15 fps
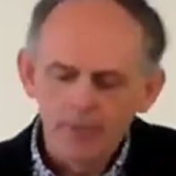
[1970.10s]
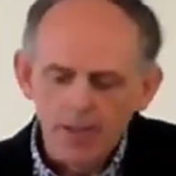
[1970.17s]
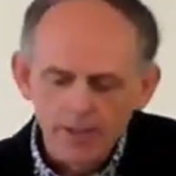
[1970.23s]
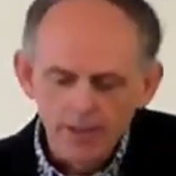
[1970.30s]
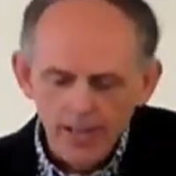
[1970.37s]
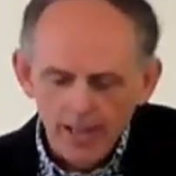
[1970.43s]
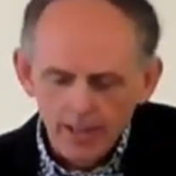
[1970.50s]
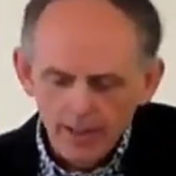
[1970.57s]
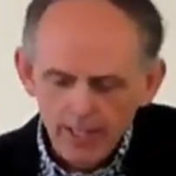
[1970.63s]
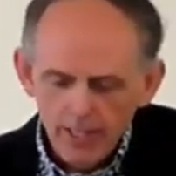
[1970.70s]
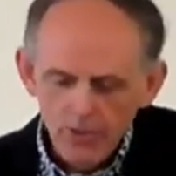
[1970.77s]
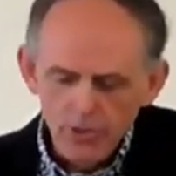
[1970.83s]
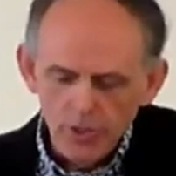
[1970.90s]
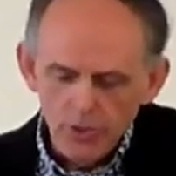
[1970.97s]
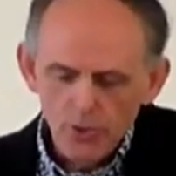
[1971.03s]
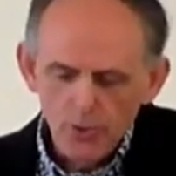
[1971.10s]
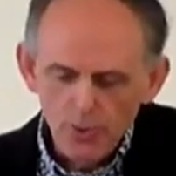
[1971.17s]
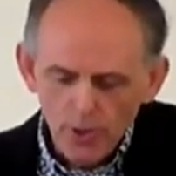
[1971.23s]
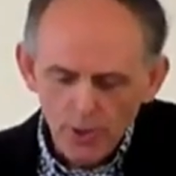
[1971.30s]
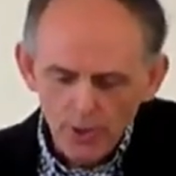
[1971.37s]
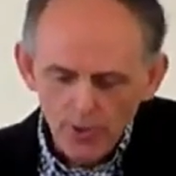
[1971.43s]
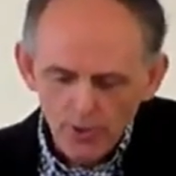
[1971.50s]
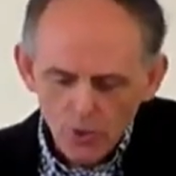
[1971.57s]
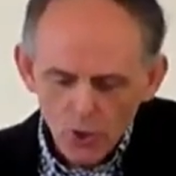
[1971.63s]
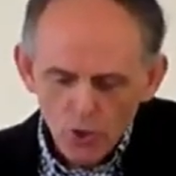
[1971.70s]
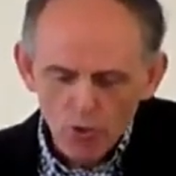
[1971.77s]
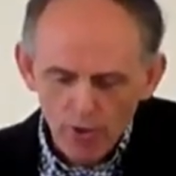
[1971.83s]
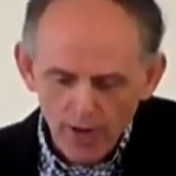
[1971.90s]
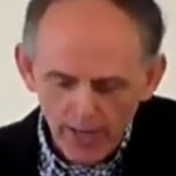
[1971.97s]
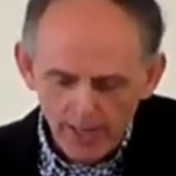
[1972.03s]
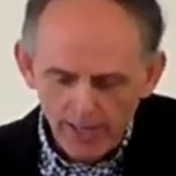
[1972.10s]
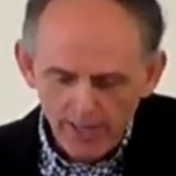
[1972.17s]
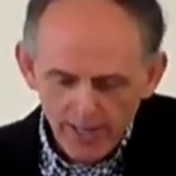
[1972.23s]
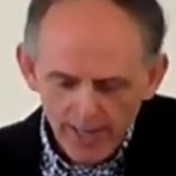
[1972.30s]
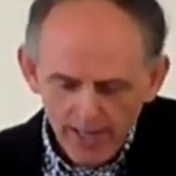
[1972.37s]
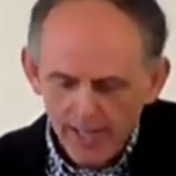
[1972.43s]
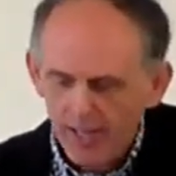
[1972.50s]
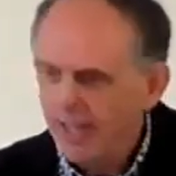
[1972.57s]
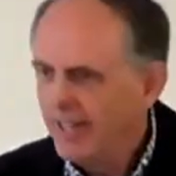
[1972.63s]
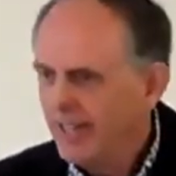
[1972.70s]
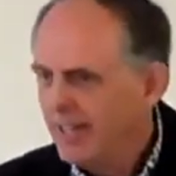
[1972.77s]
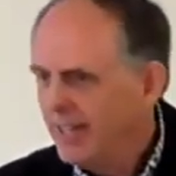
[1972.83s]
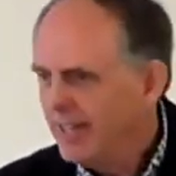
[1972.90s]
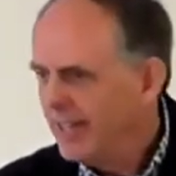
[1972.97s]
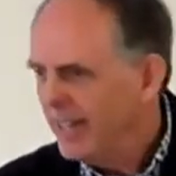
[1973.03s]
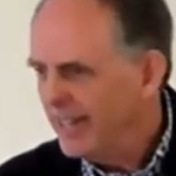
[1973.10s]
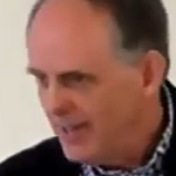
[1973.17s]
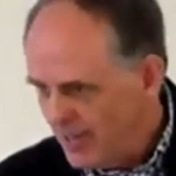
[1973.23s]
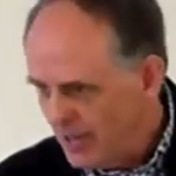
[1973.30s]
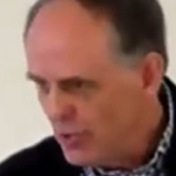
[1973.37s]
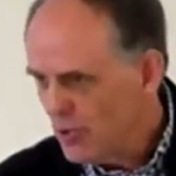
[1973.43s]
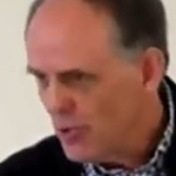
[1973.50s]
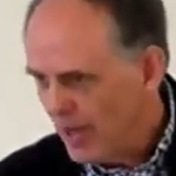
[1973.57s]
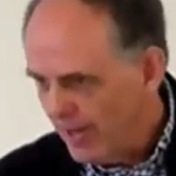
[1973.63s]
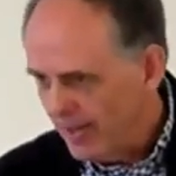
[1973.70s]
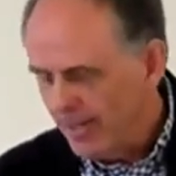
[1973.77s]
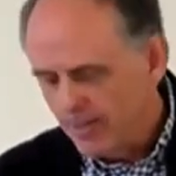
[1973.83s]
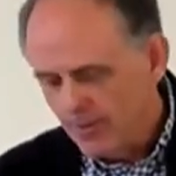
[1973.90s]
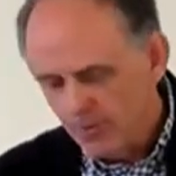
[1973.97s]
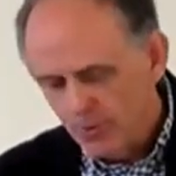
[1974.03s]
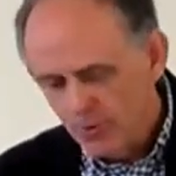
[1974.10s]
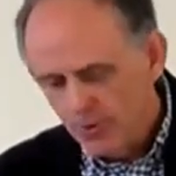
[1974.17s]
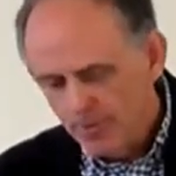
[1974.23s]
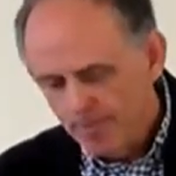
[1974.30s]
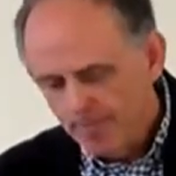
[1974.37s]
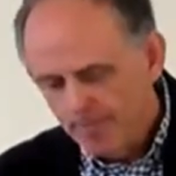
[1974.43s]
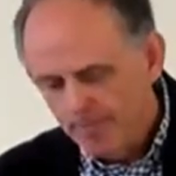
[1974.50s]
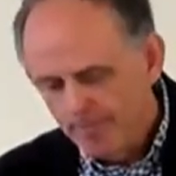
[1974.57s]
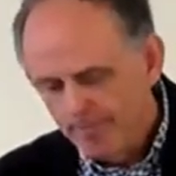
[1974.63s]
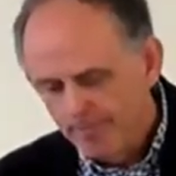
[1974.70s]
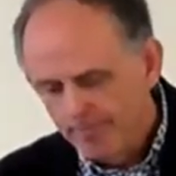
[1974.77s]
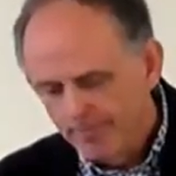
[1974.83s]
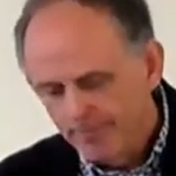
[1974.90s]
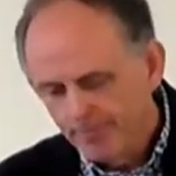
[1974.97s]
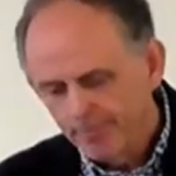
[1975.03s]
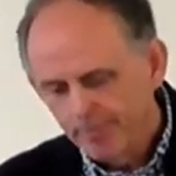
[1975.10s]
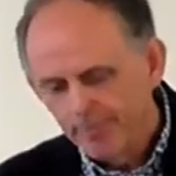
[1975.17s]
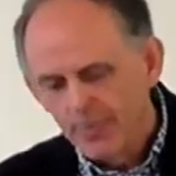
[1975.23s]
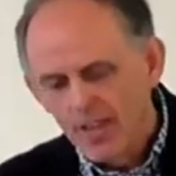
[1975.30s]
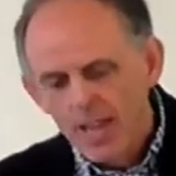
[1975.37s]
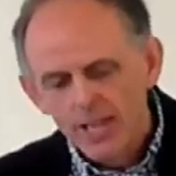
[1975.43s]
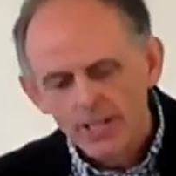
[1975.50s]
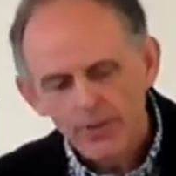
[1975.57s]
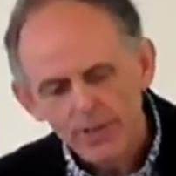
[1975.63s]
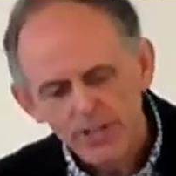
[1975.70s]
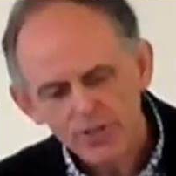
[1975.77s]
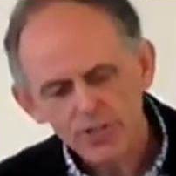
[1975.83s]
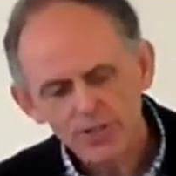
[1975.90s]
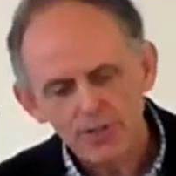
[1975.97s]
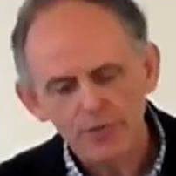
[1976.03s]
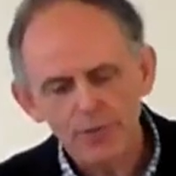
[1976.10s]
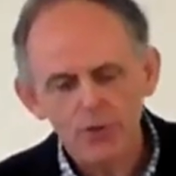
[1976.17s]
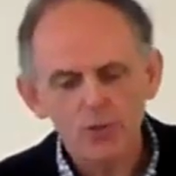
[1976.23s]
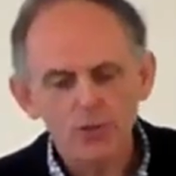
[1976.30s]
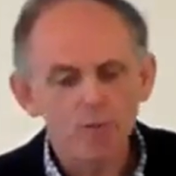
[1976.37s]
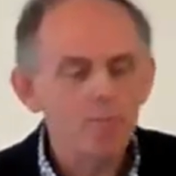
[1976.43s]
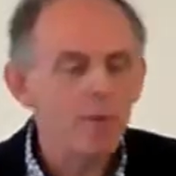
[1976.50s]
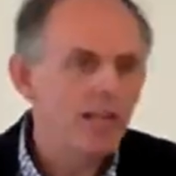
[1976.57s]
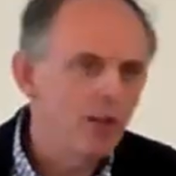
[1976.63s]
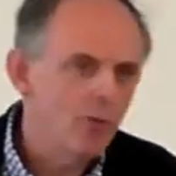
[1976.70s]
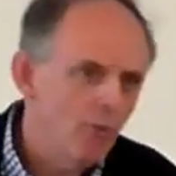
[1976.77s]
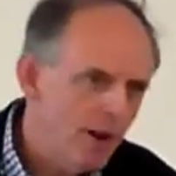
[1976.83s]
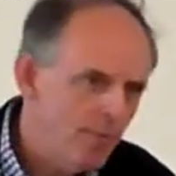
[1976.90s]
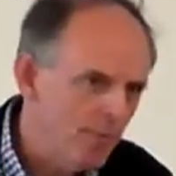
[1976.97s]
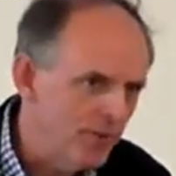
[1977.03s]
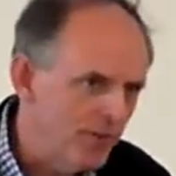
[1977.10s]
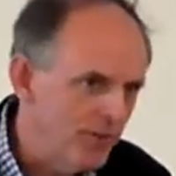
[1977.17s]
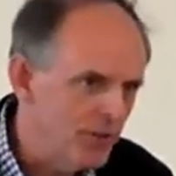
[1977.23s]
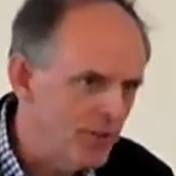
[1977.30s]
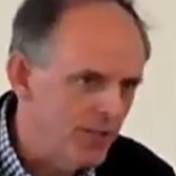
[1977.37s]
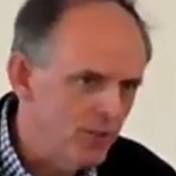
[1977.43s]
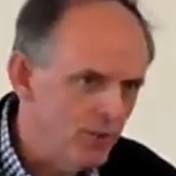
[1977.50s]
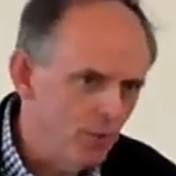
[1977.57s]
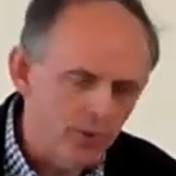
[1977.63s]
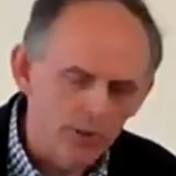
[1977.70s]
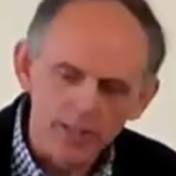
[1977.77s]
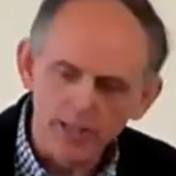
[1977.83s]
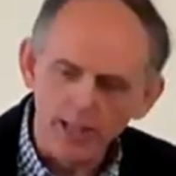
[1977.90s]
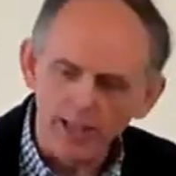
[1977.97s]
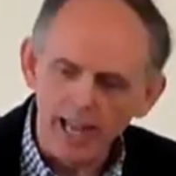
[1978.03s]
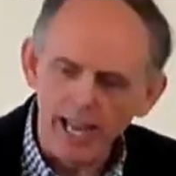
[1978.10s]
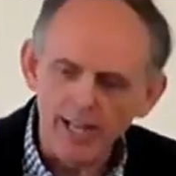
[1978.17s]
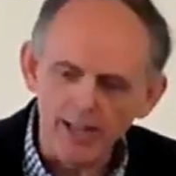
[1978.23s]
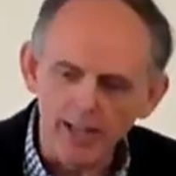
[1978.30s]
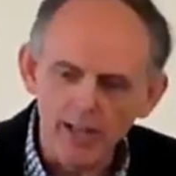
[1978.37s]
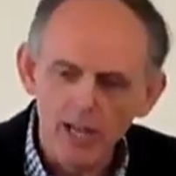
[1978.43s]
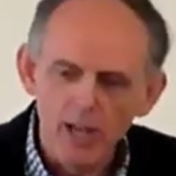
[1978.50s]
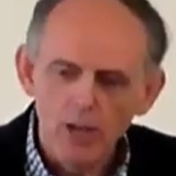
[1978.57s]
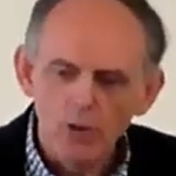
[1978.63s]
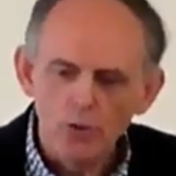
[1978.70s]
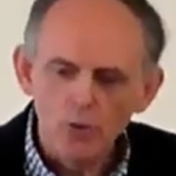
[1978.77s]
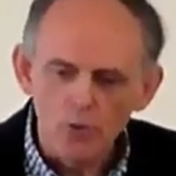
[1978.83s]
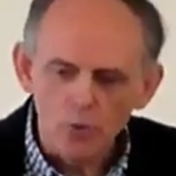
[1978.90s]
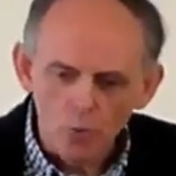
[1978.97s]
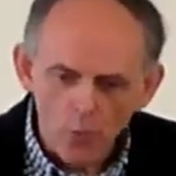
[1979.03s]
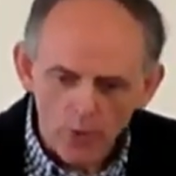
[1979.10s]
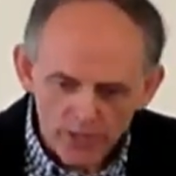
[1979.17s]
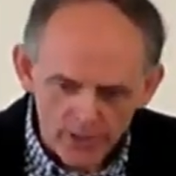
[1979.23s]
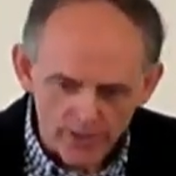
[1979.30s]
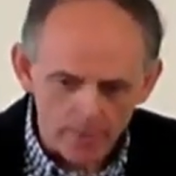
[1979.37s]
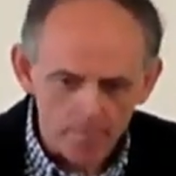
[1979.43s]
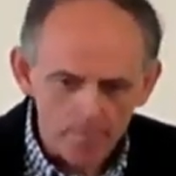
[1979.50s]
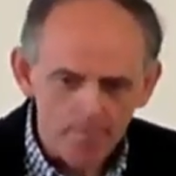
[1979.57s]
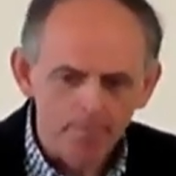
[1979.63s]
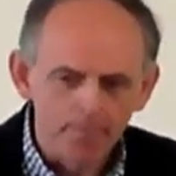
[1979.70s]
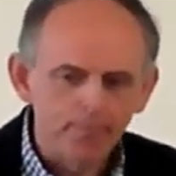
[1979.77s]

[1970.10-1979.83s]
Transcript: And that leads us to the third strand in his challenge. Now, this is the first of many references within the letter to wisdom.